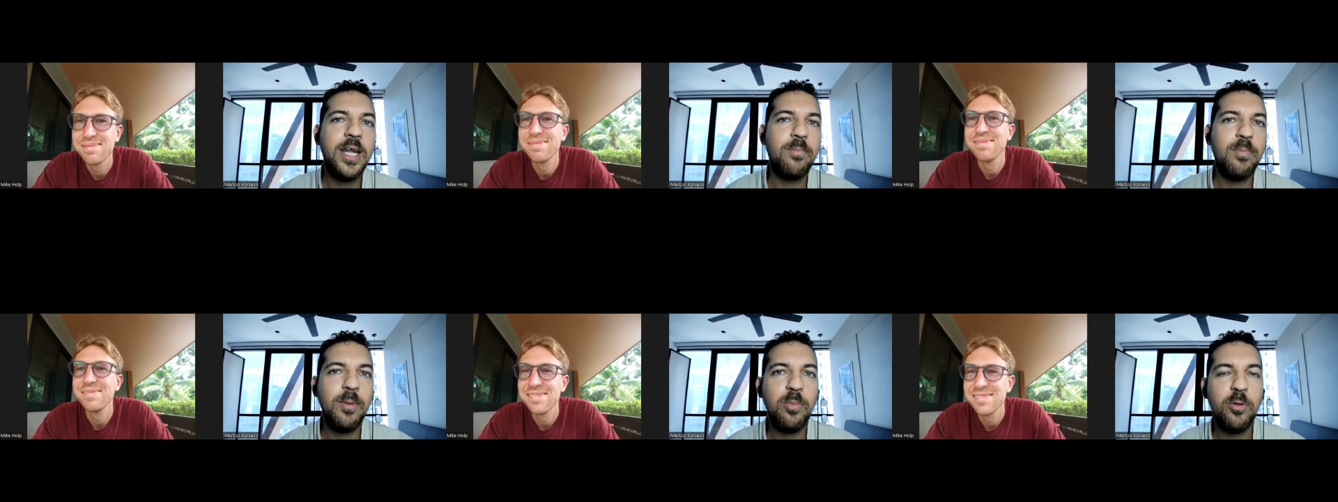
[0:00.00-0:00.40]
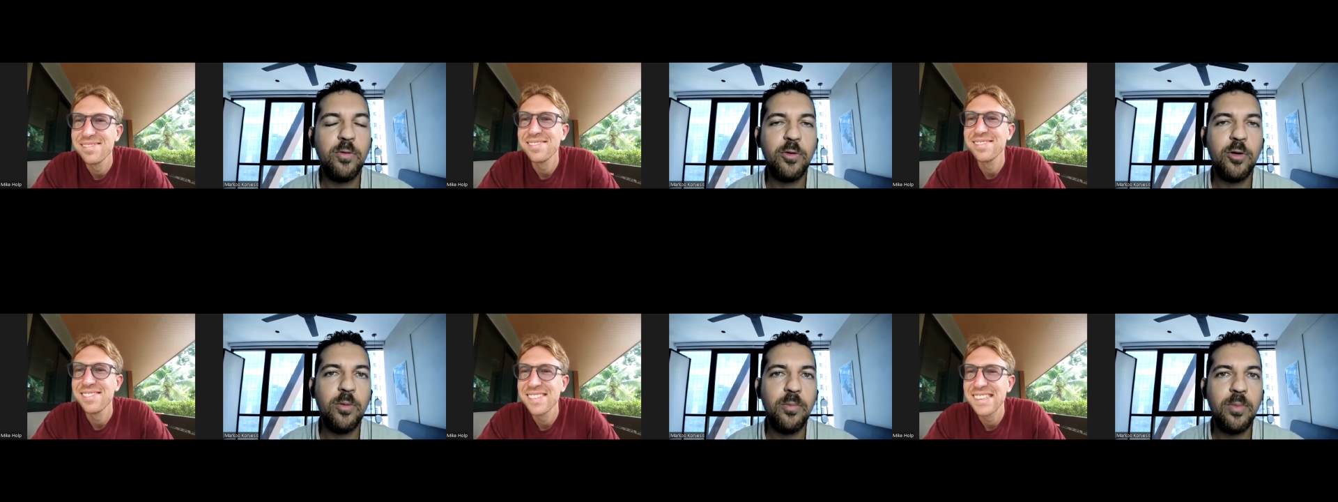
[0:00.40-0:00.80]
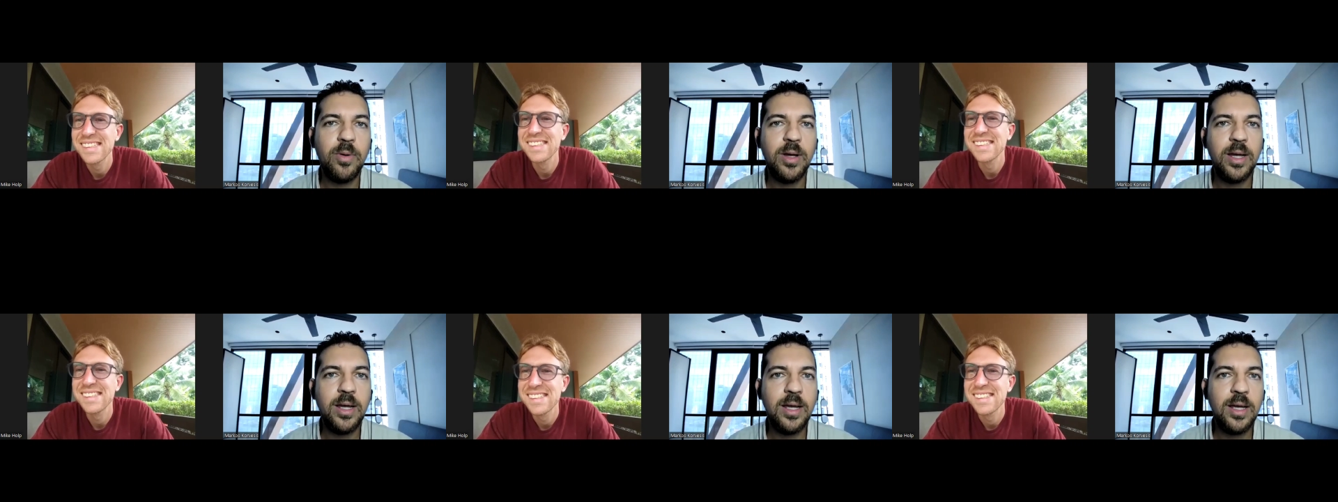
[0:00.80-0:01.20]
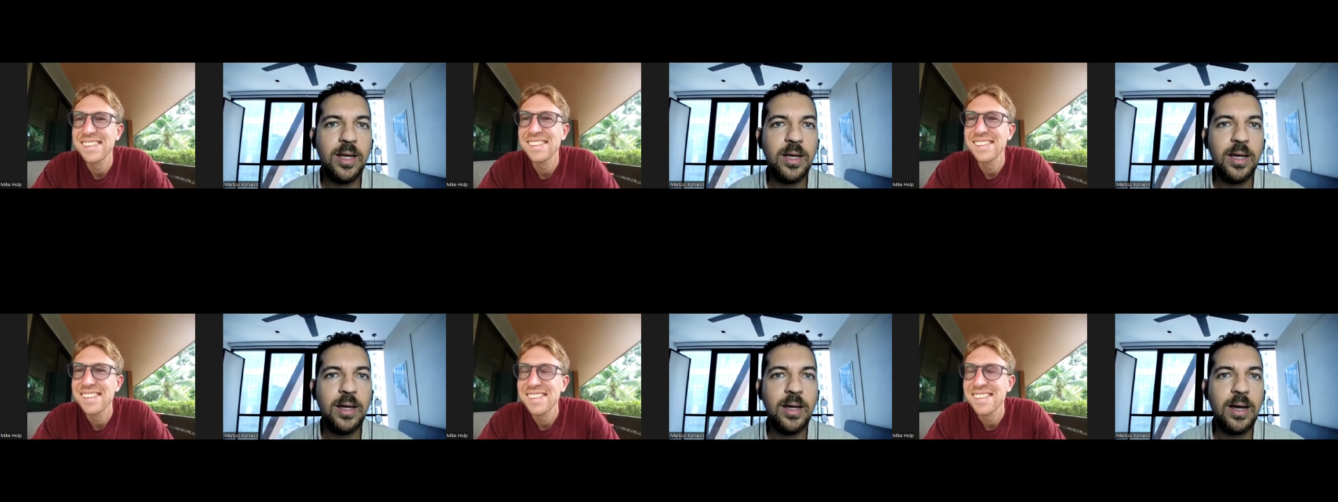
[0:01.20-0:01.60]
Speaker 1: hiring people from uh,
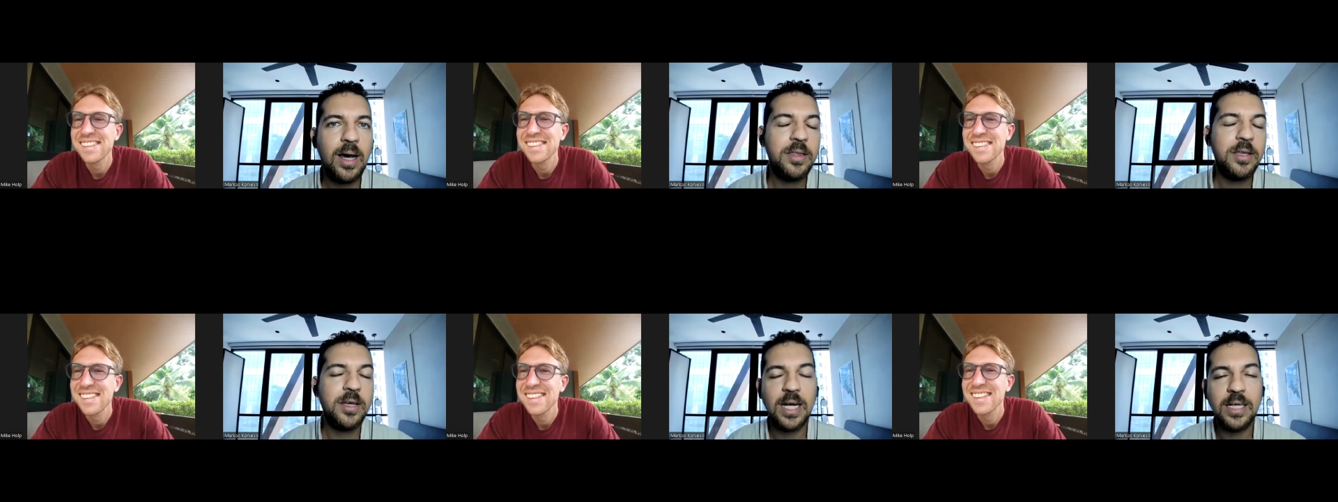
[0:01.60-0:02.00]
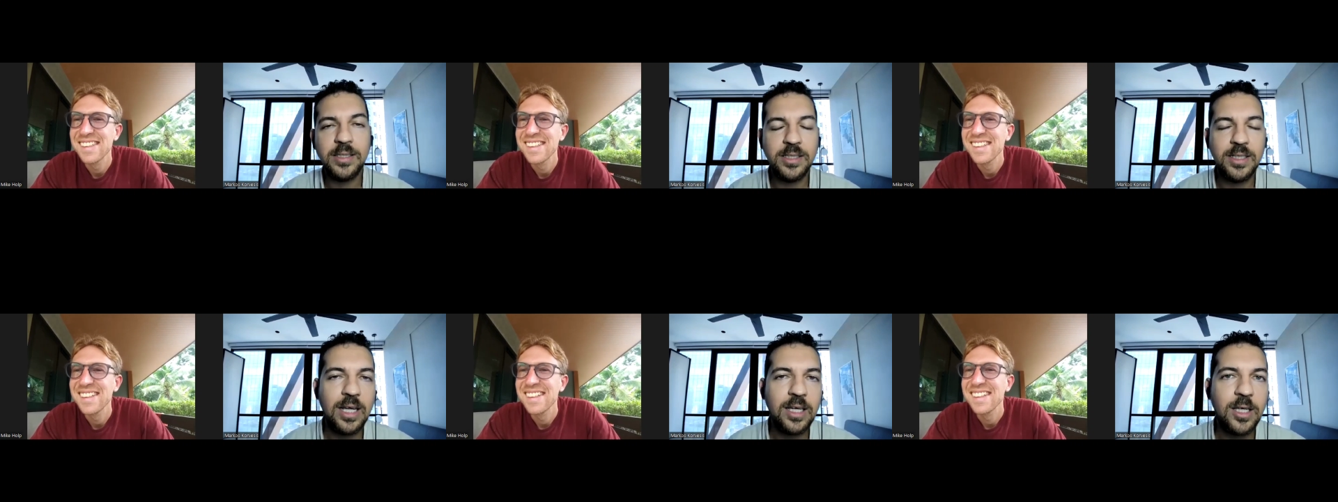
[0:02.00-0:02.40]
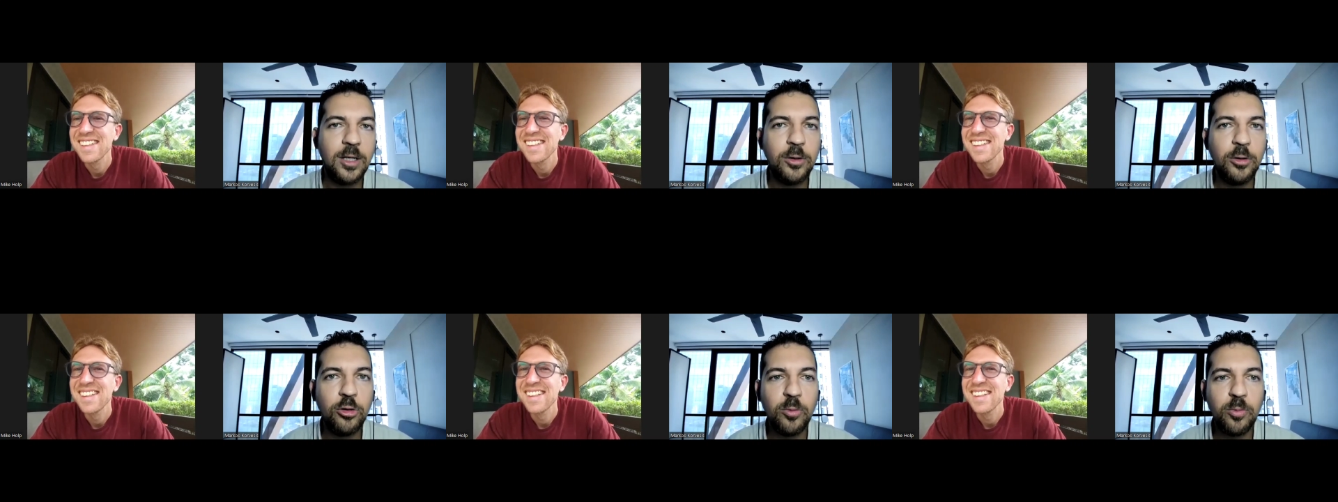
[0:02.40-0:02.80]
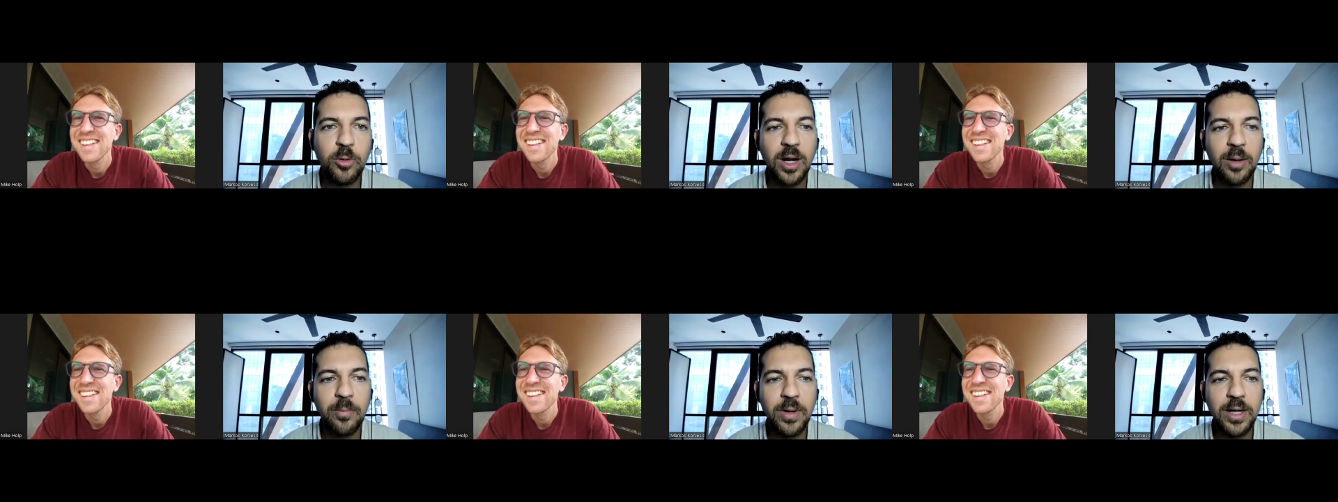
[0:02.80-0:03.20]
other countries like in Europe
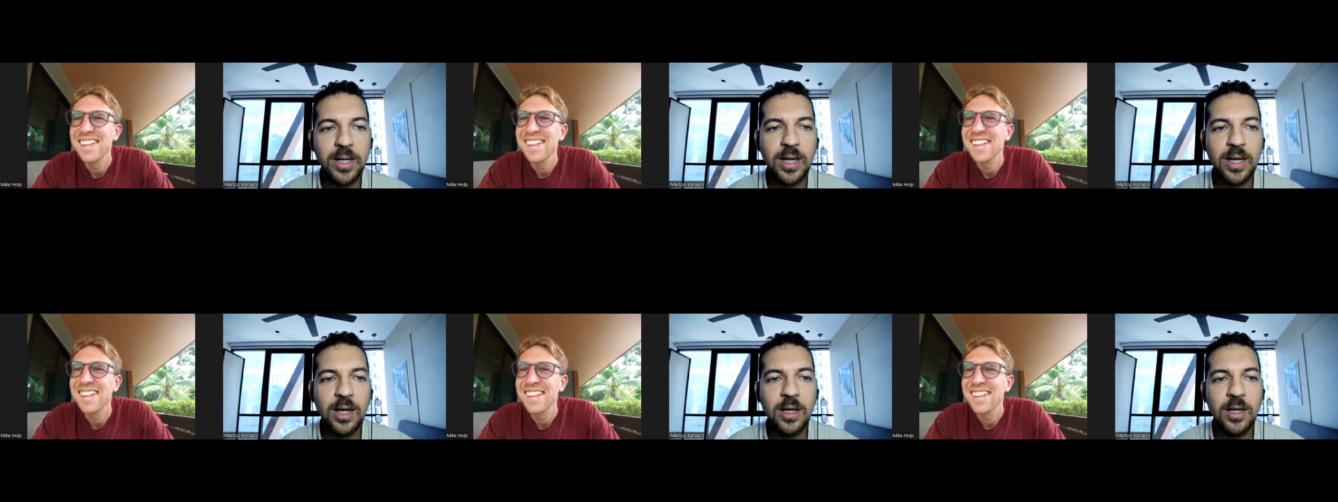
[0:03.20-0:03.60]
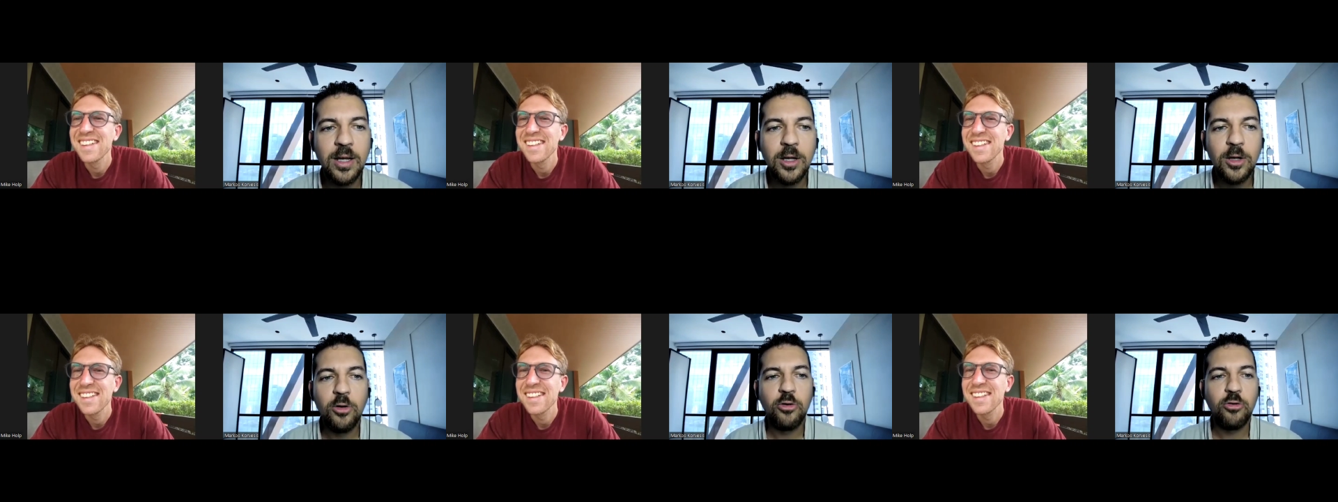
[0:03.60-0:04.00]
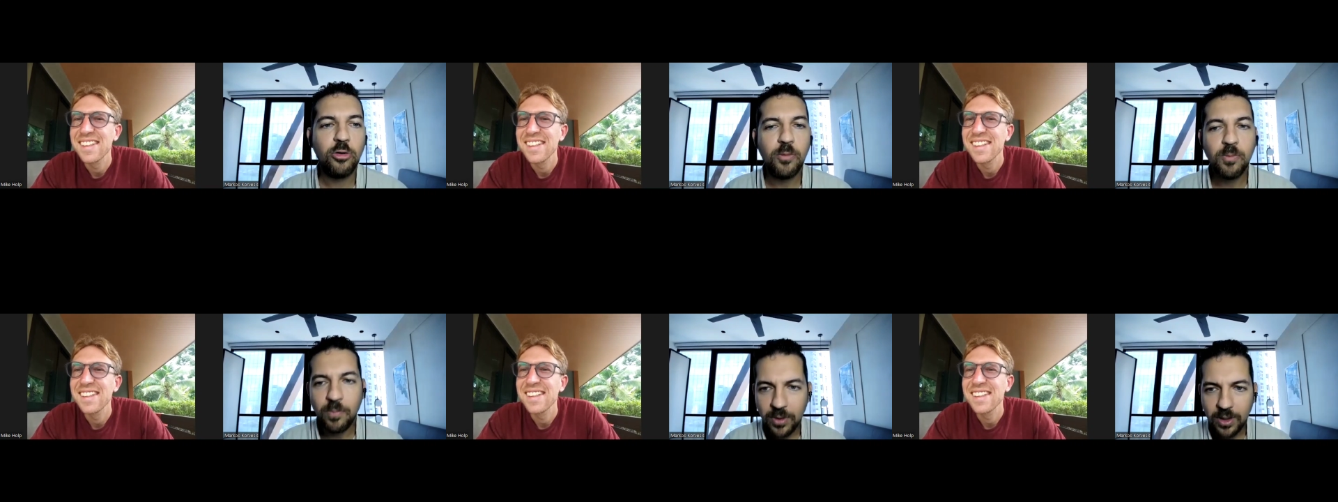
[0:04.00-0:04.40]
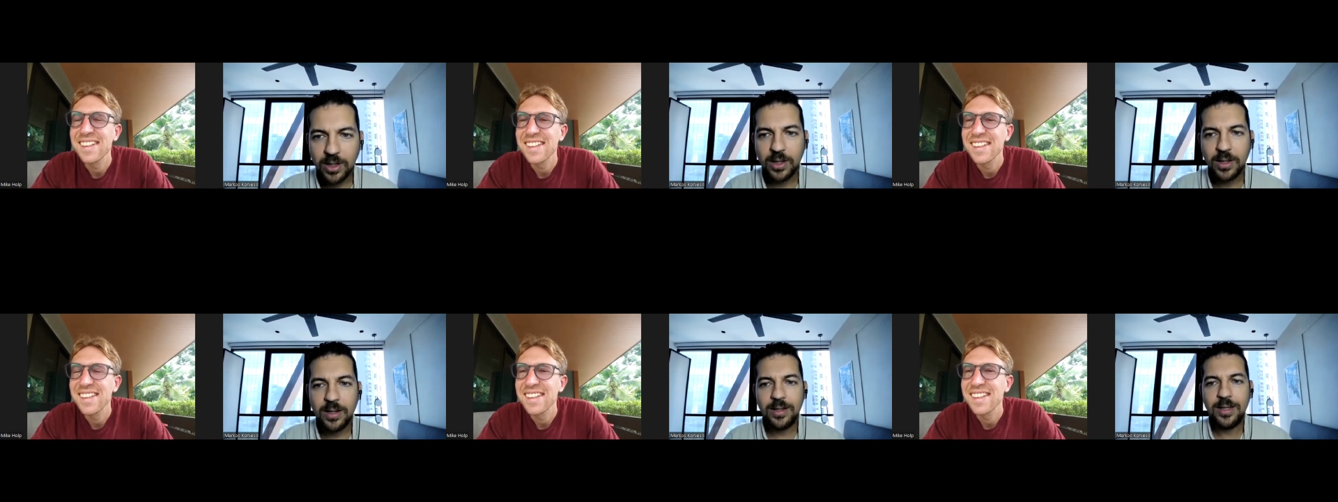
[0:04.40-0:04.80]
or America. So
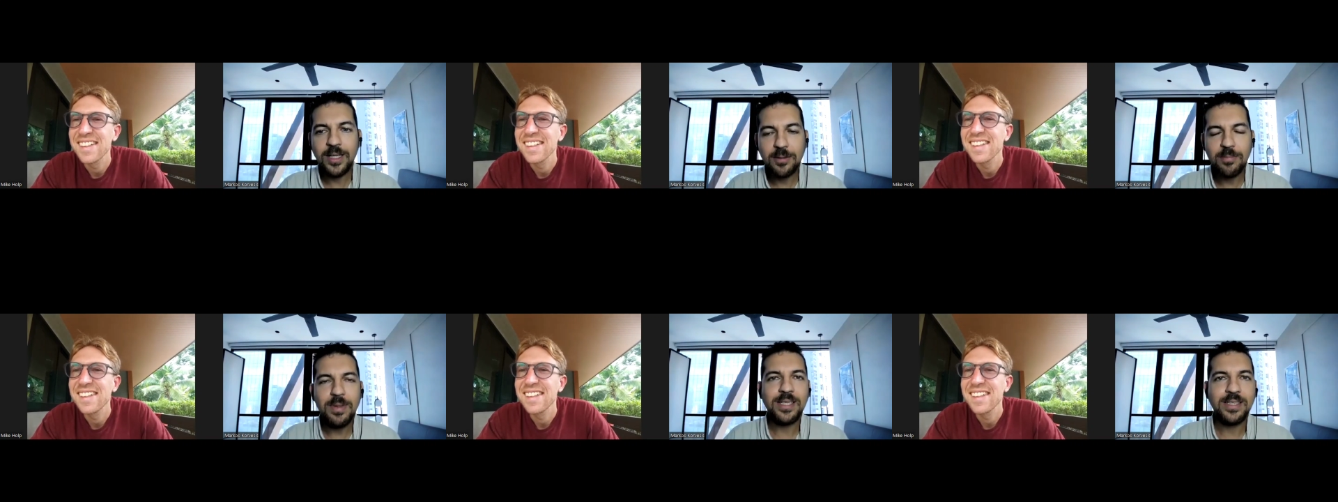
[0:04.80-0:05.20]
it